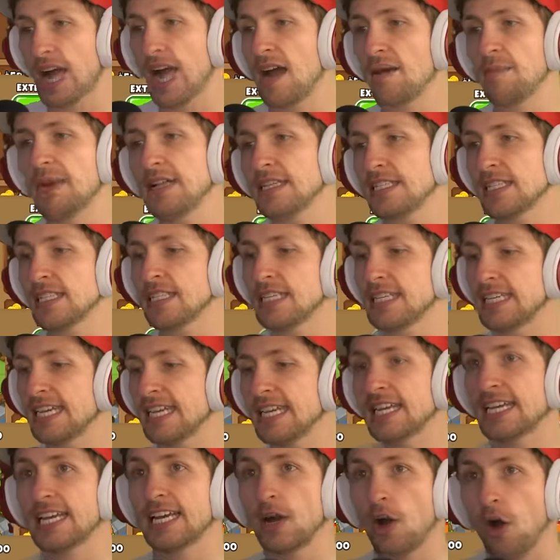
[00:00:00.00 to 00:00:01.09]
I'm basically
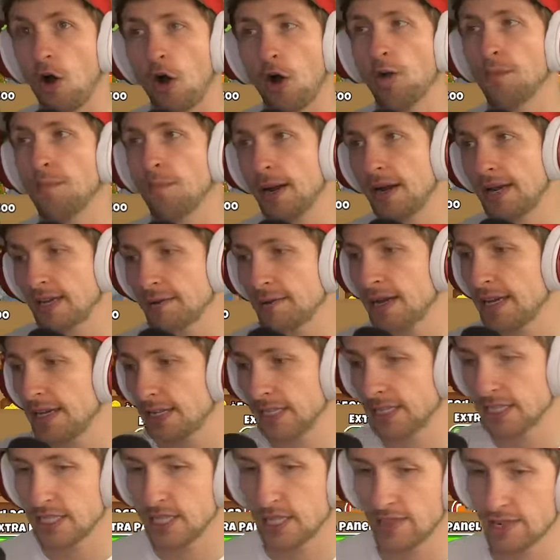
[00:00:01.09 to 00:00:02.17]
gonna get all
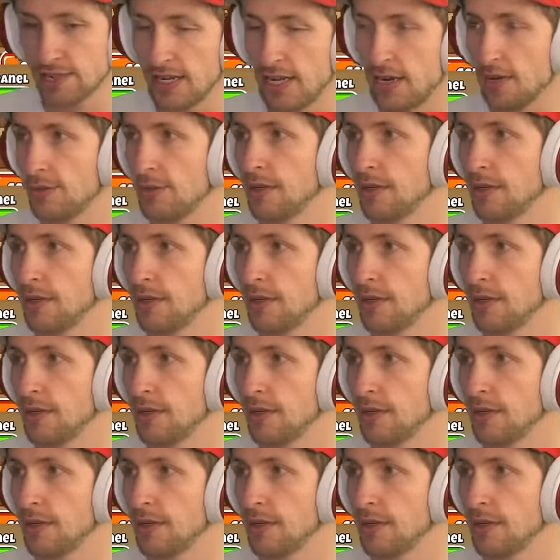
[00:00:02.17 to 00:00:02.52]
money-making stuff now.